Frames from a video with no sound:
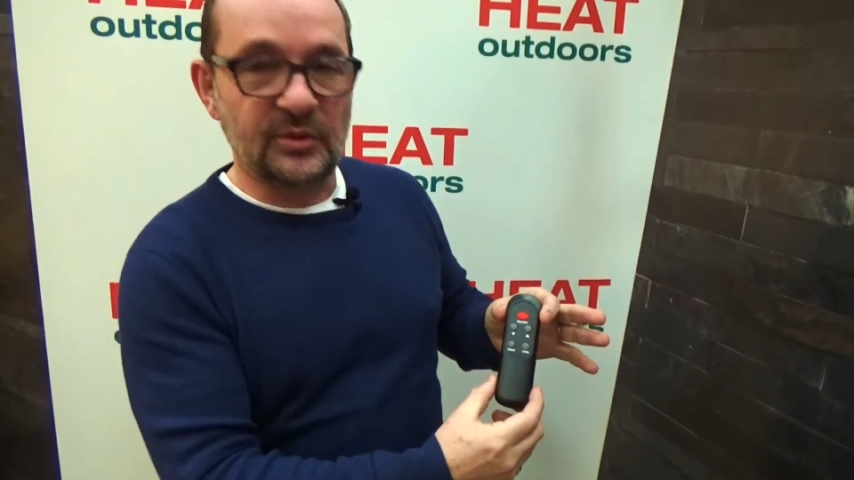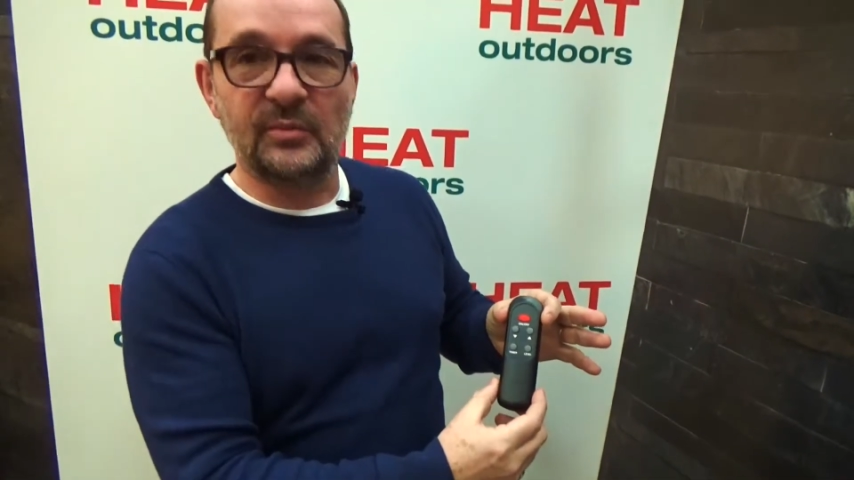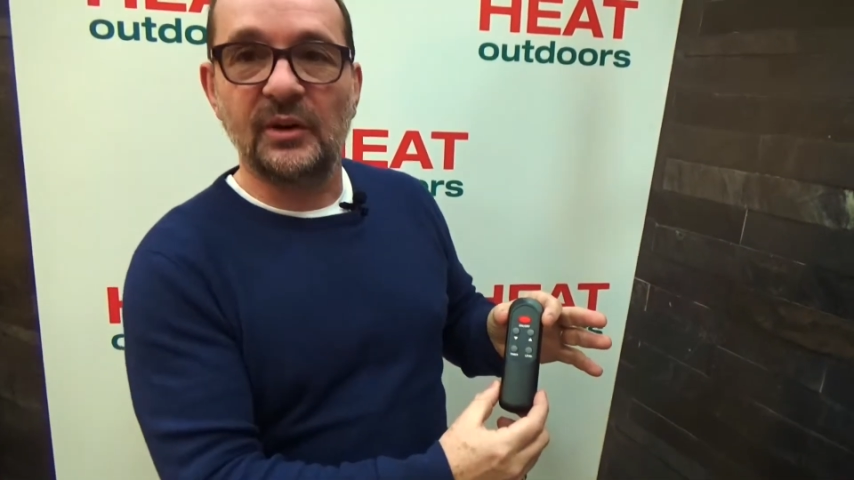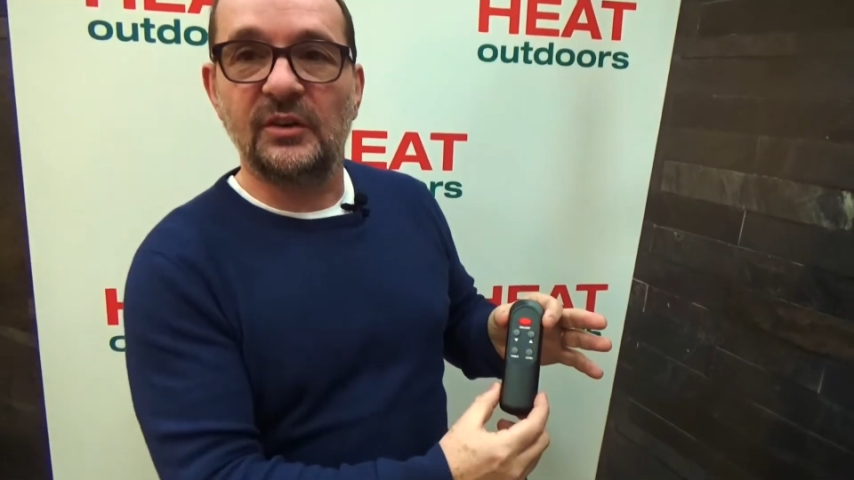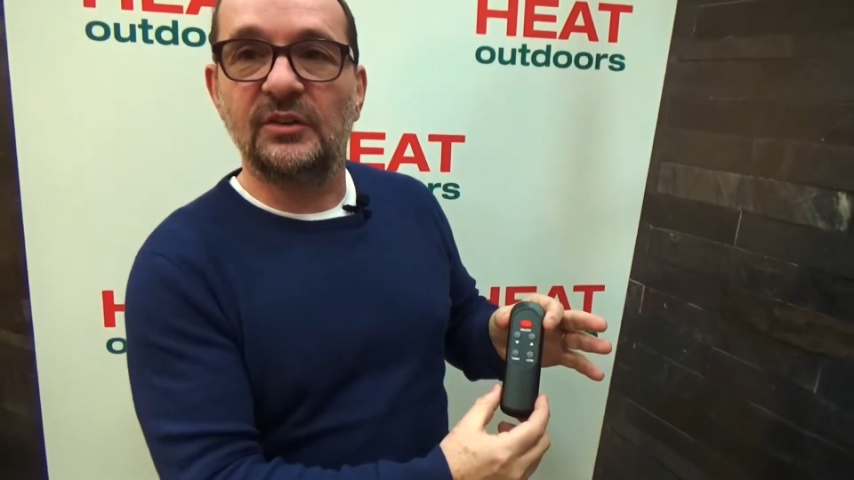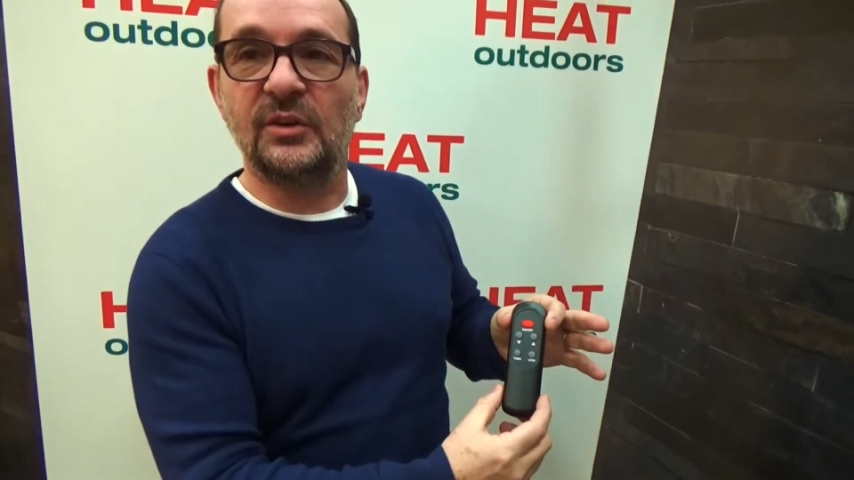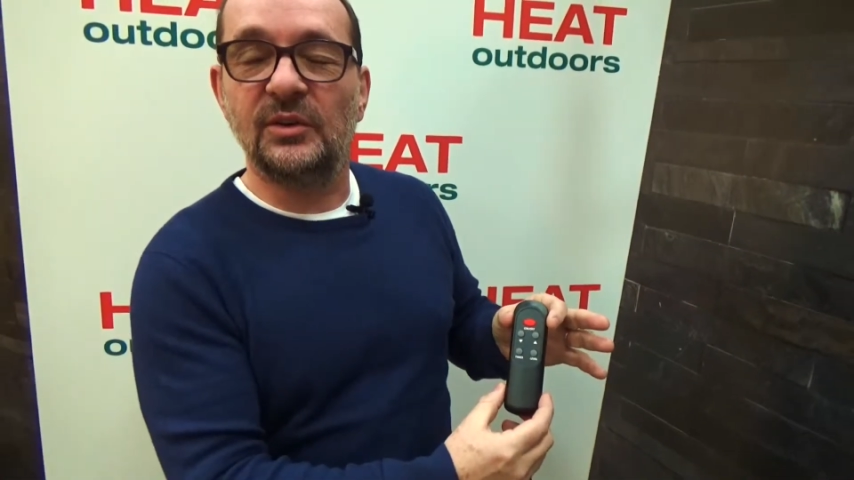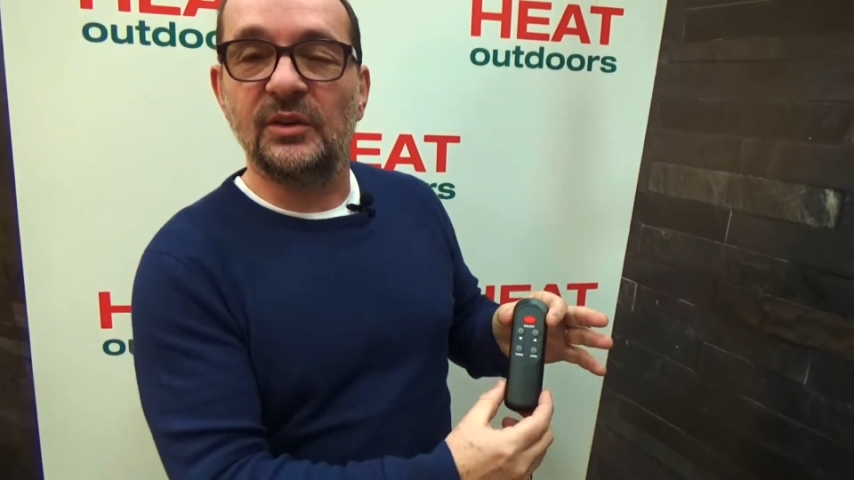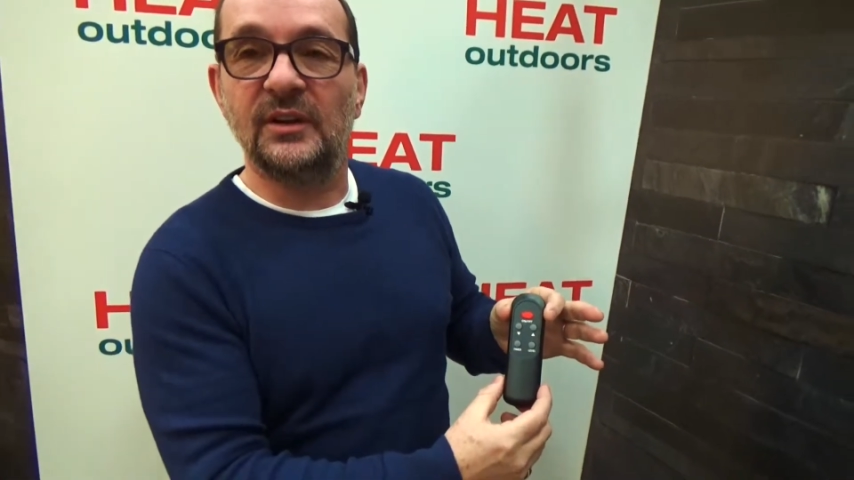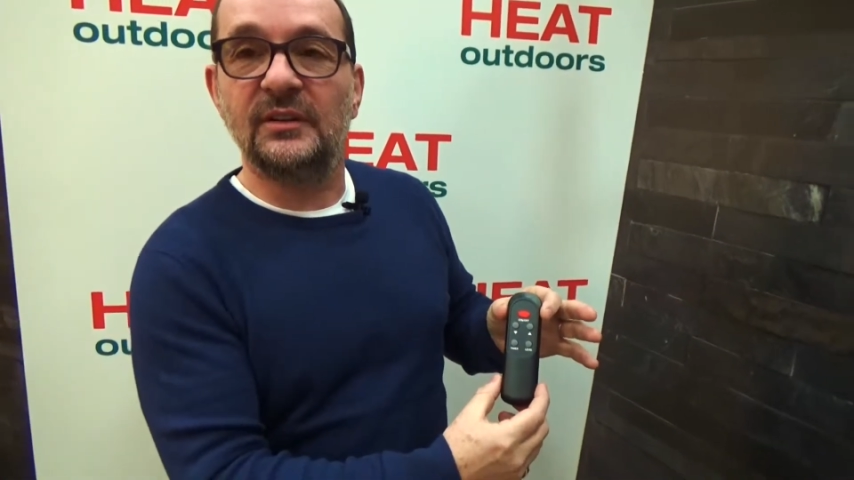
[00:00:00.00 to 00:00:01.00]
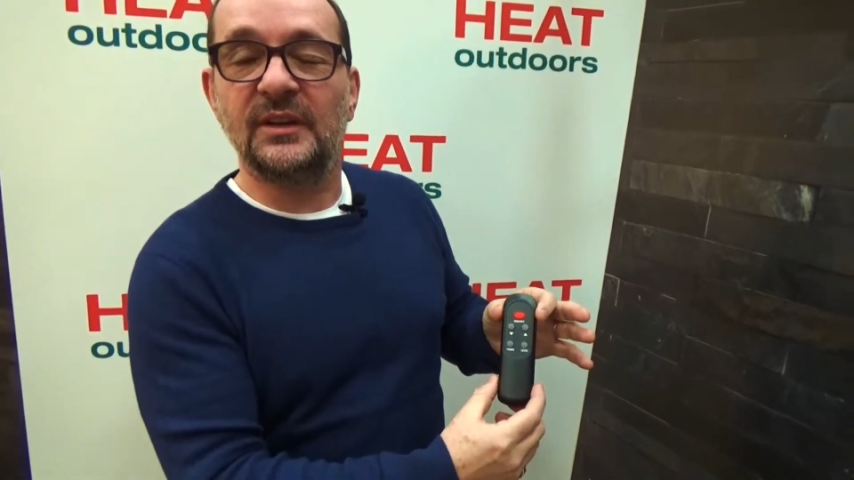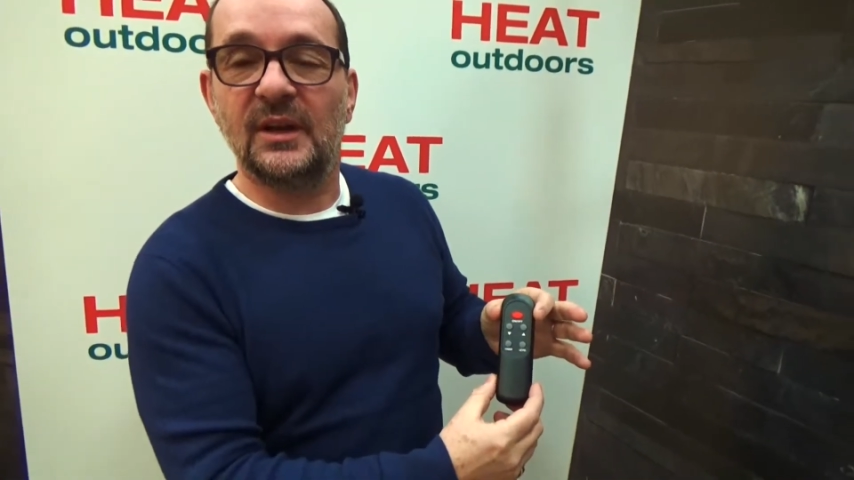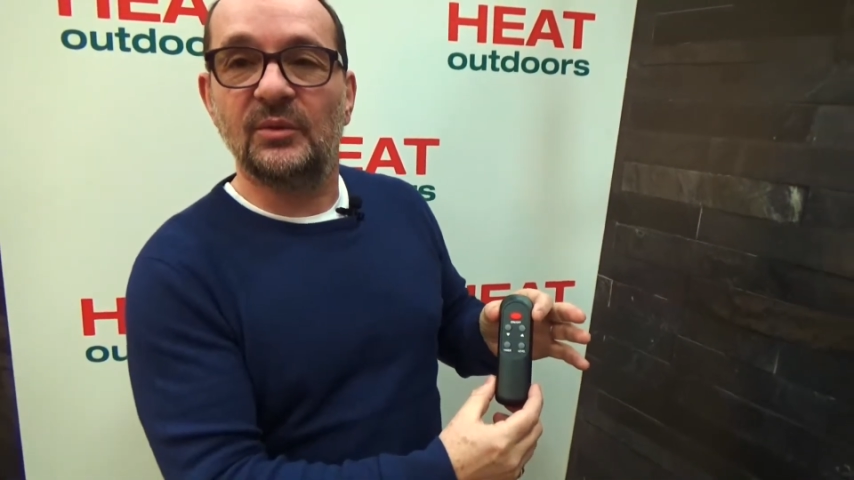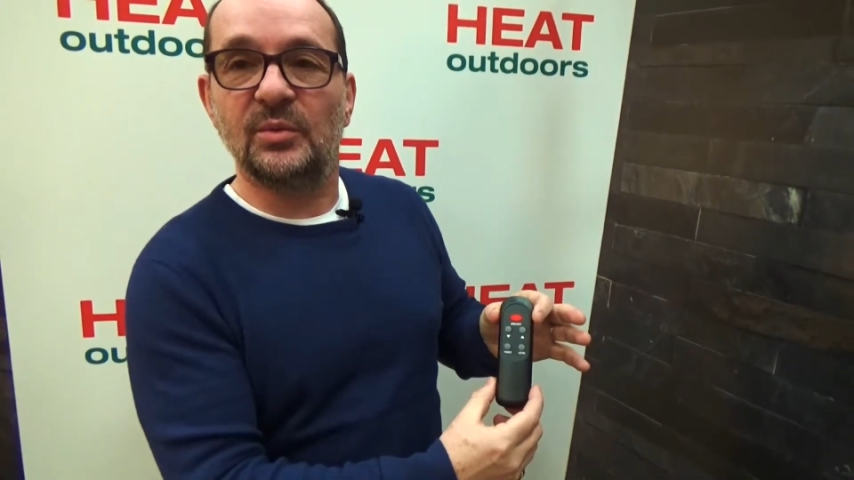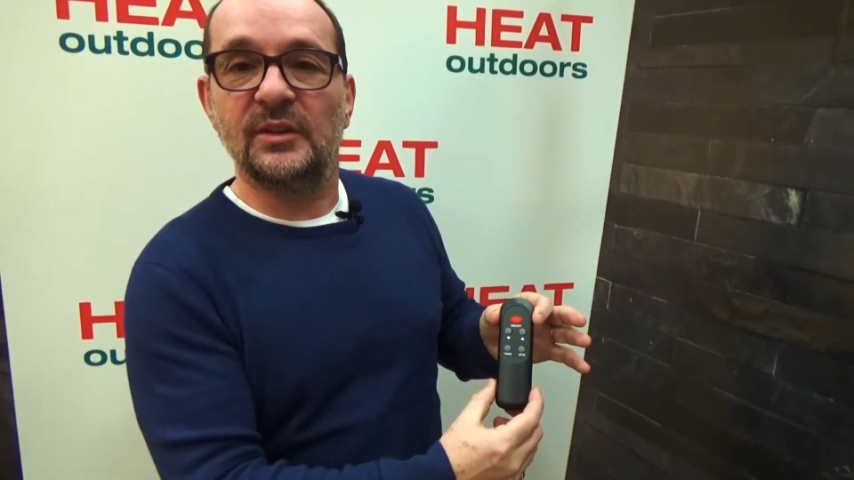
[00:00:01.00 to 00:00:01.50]
remote control unit that
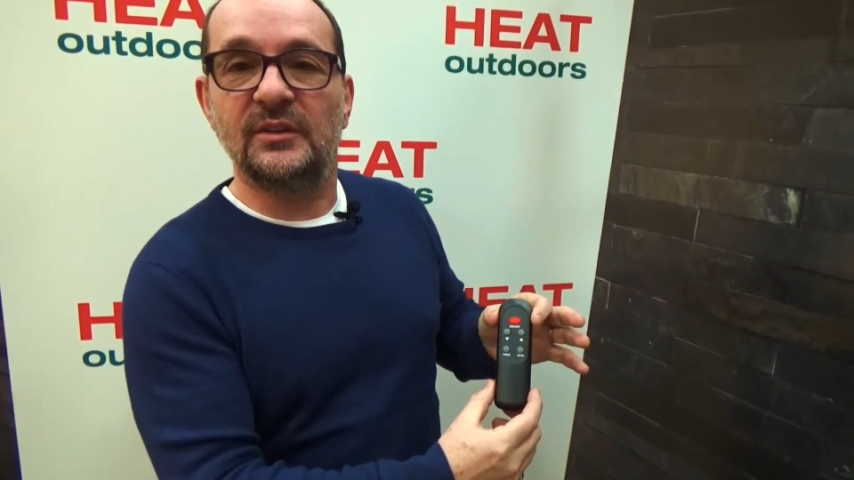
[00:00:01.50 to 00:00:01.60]
comes with the